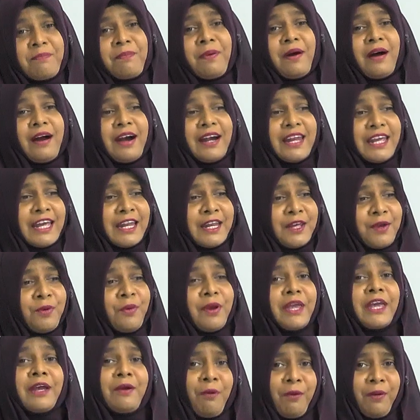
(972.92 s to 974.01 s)
part in your
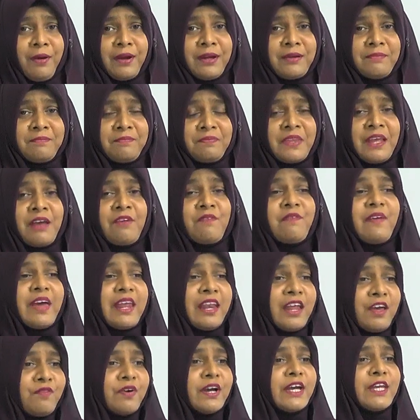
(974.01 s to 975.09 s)
econ.
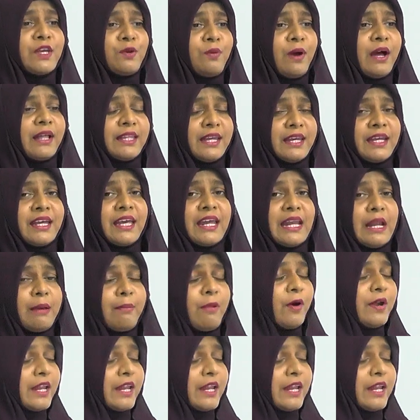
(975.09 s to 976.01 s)
Whenever you are thinking about